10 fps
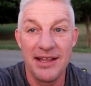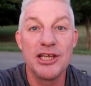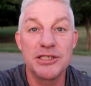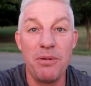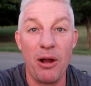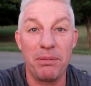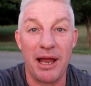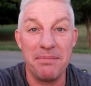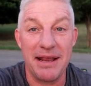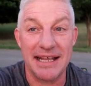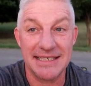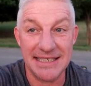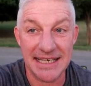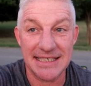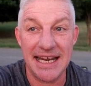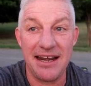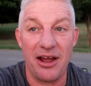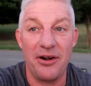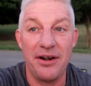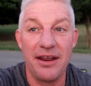Small blind make it sixteen
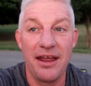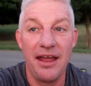hundred.